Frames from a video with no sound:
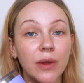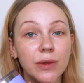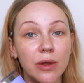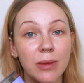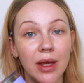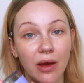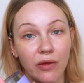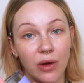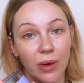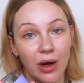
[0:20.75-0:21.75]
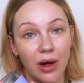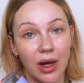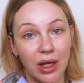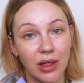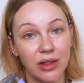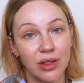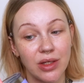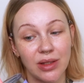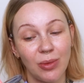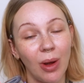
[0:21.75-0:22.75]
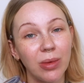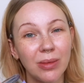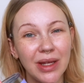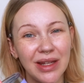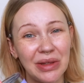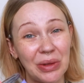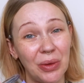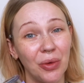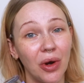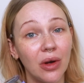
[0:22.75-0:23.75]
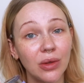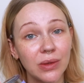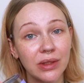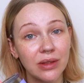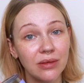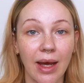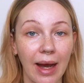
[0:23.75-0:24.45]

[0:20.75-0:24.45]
goes with me everywhere, and she's probably a little gross.